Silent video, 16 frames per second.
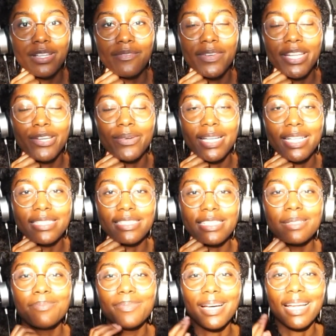the video
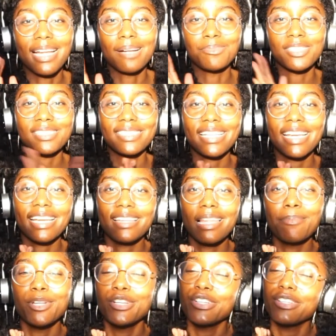ended, but I'm just going to say,
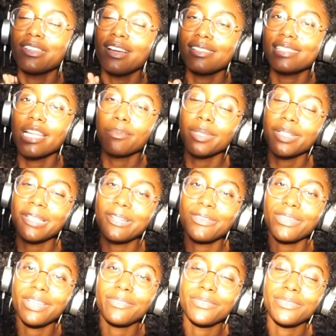let me know your thoughts down
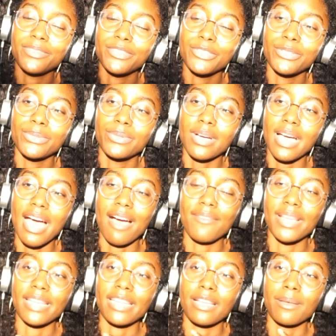below if you
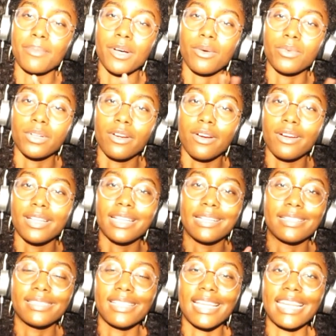have any about
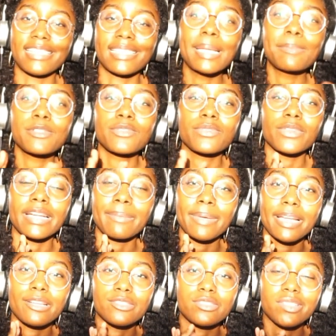regarding any tips for
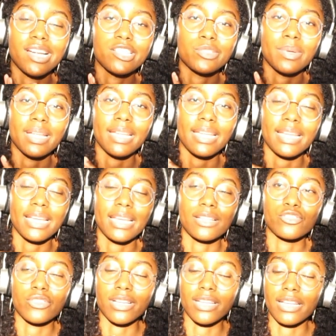anybody who's graduating
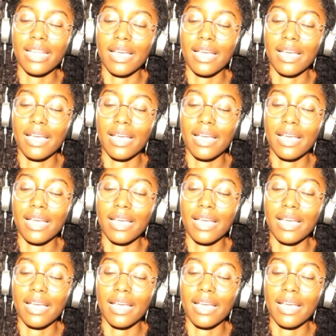and trying to